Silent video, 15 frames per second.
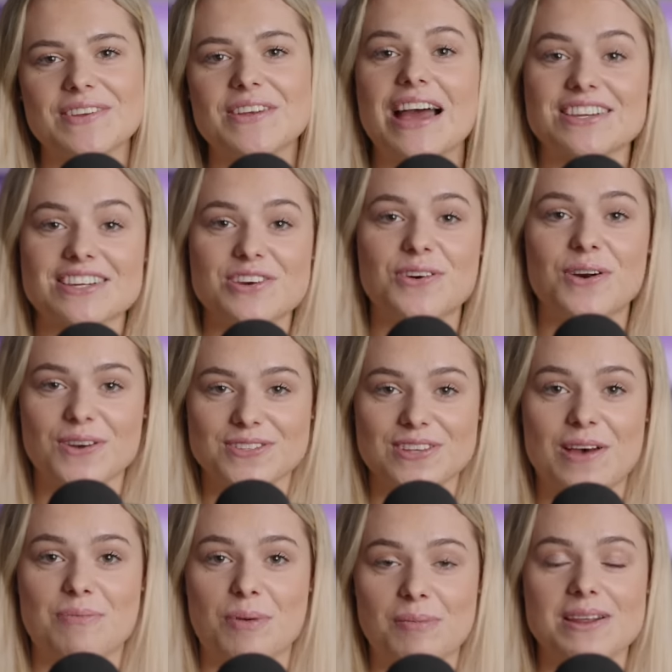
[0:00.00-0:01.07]
Actually, Crocs
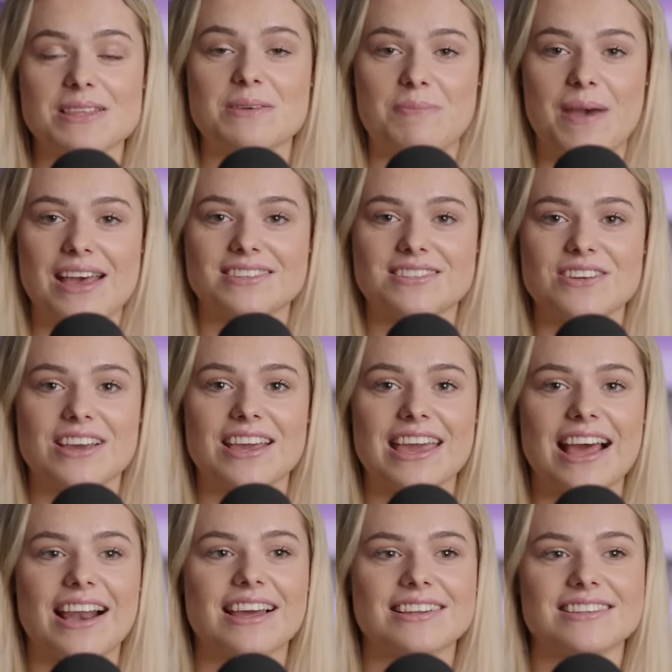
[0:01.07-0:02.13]
are probably the best. You can
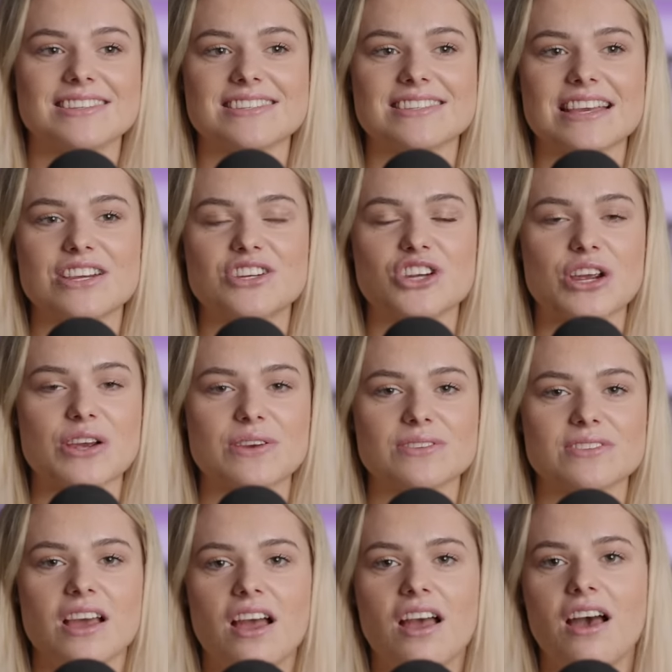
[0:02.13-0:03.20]
get like little sea
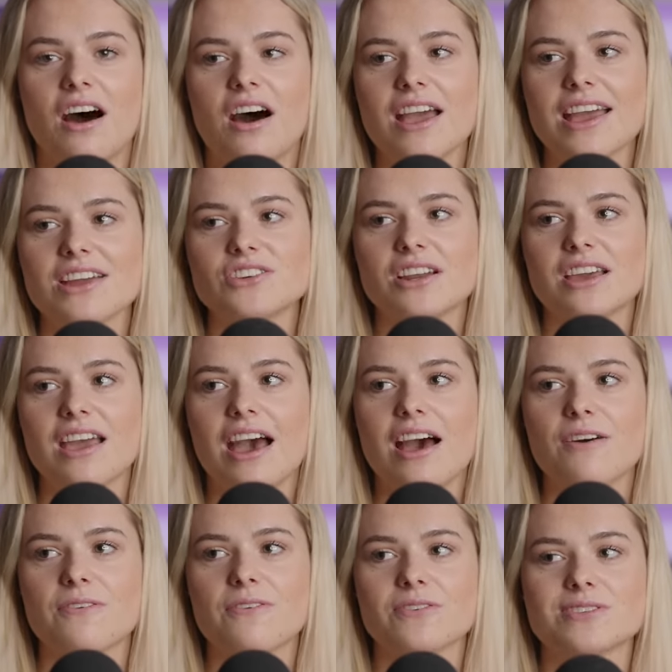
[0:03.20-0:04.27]
shoes. I actually
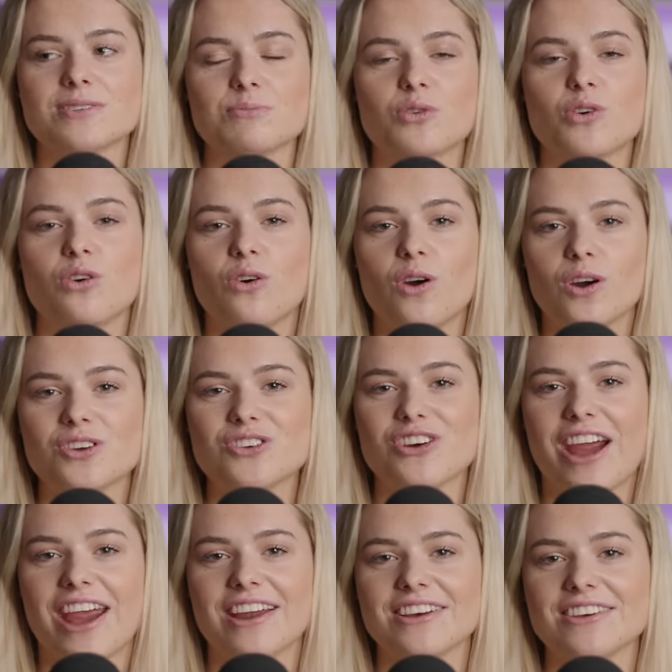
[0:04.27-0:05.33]
have some Croc
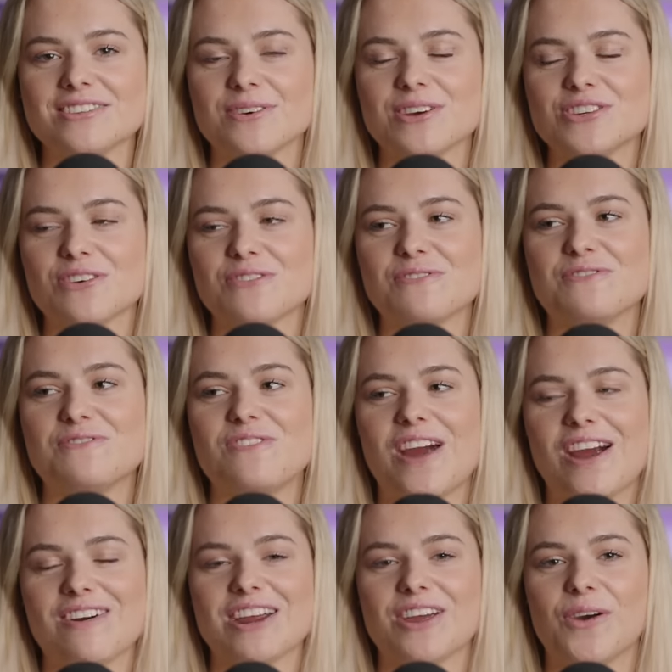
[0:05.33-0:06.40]
trainers, which are
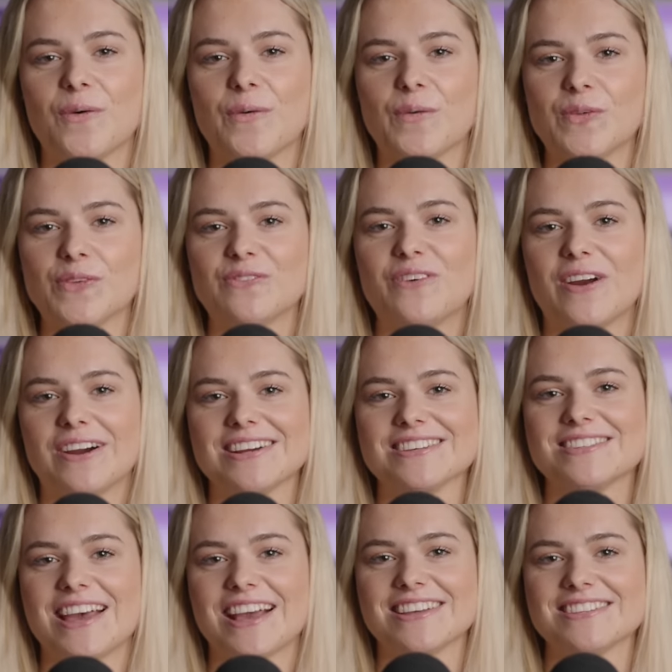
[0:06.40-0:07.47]
very cool, very
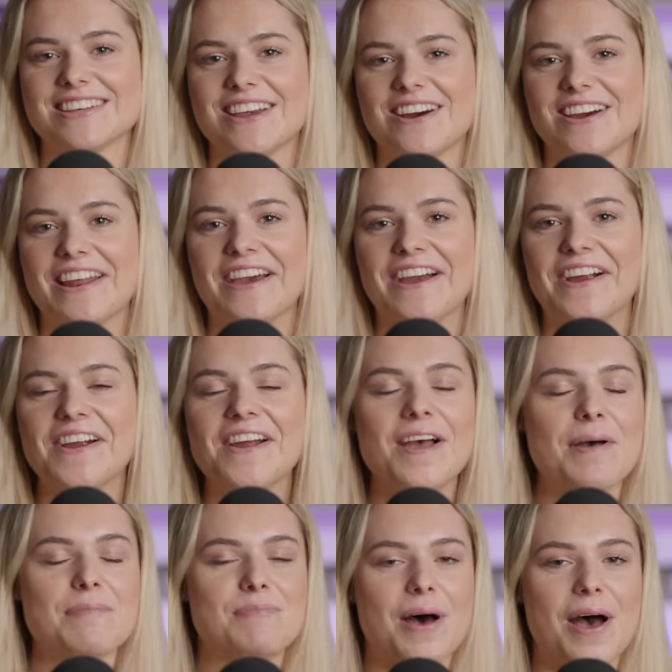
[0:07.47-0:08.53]
sexy, I know.
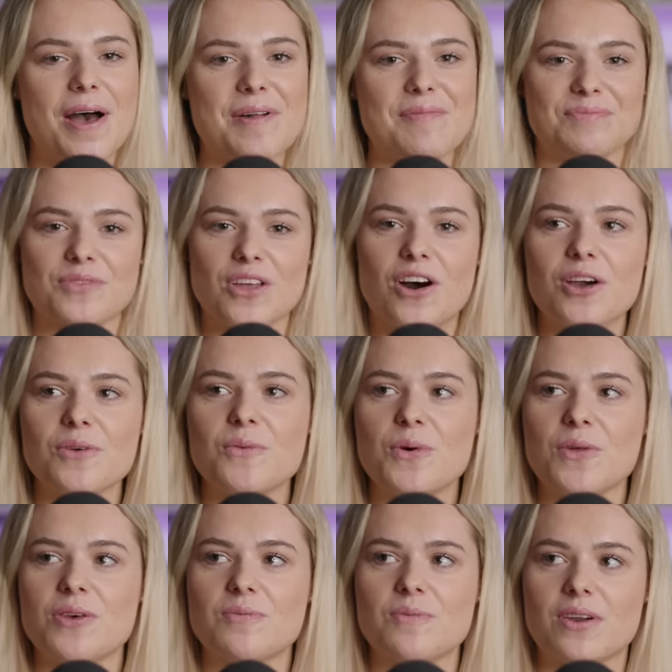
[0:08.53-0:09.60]
But I
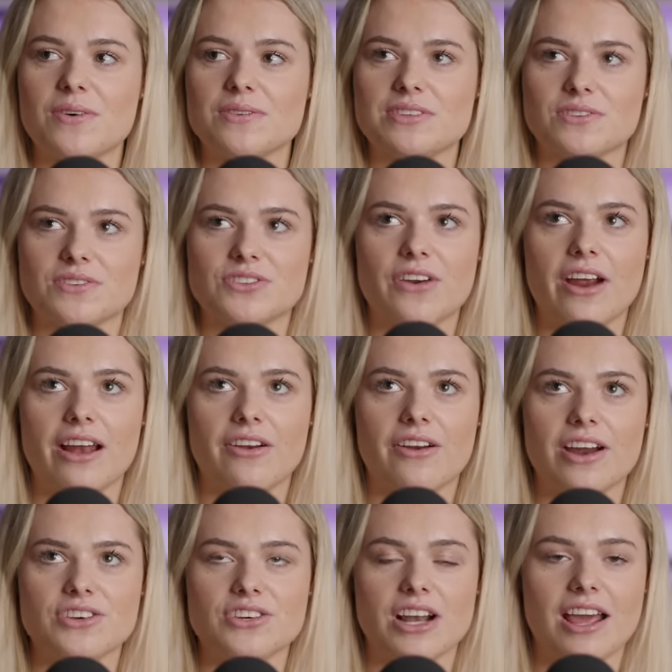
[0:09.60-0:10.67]
wore them when I was in Australia,
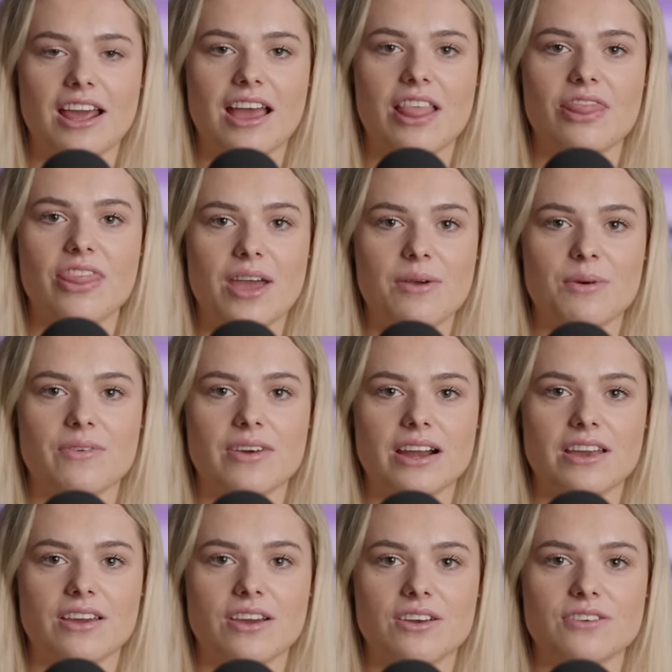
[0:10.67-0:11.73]
actually, and they were
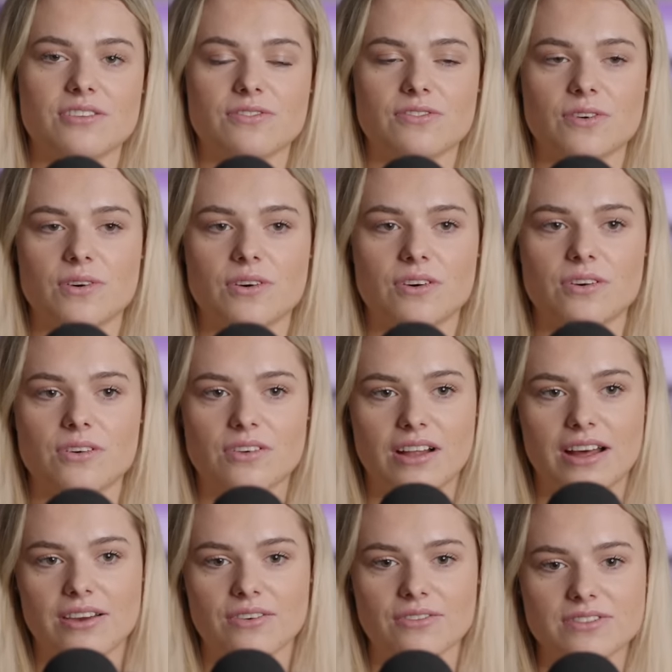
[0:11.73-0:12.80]
really good for,
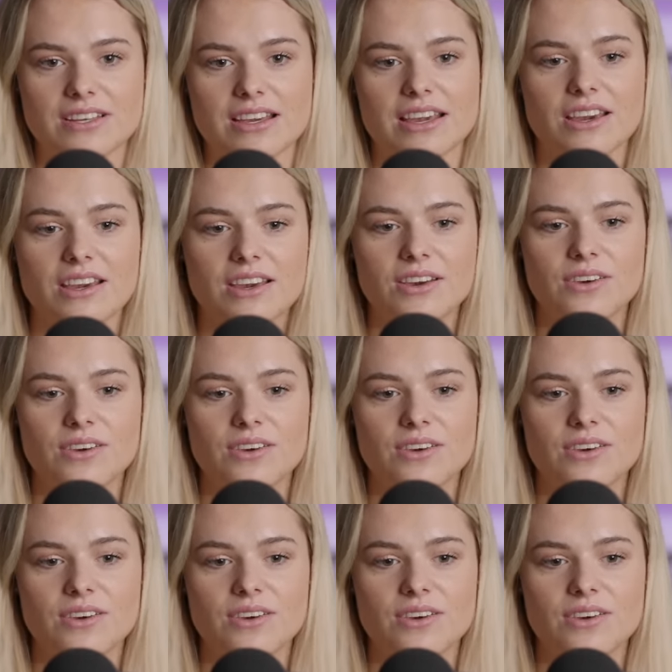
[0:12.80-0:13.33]
like, obviously